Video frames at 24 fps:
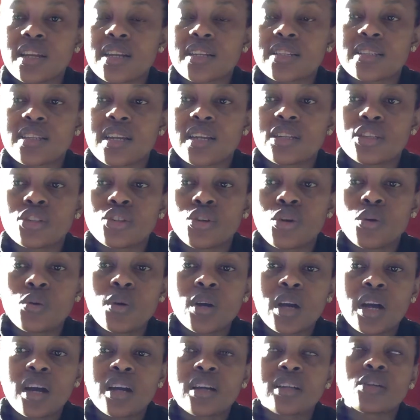that is done in
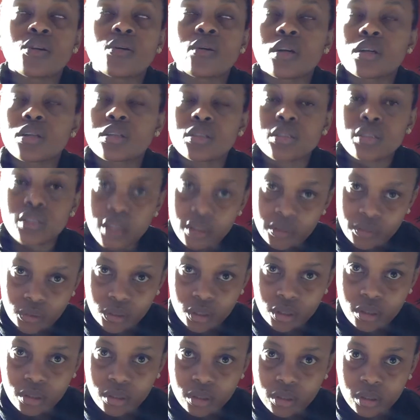yoga. Yoga is
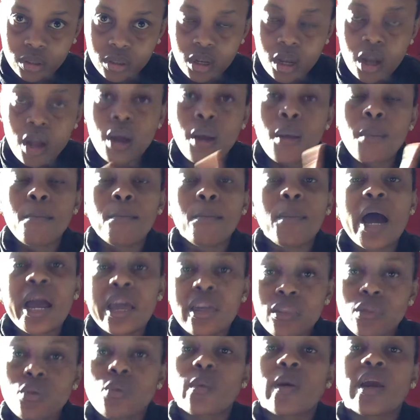difficult, by
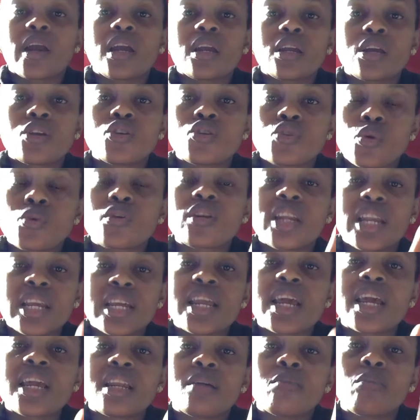the way. Don't
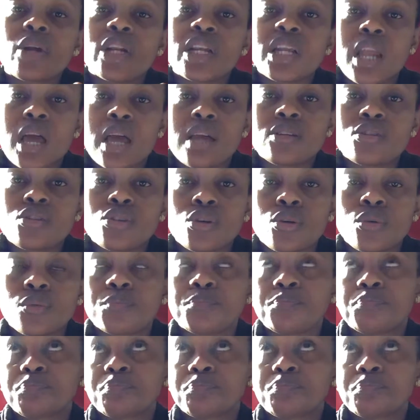let anybody lie to you.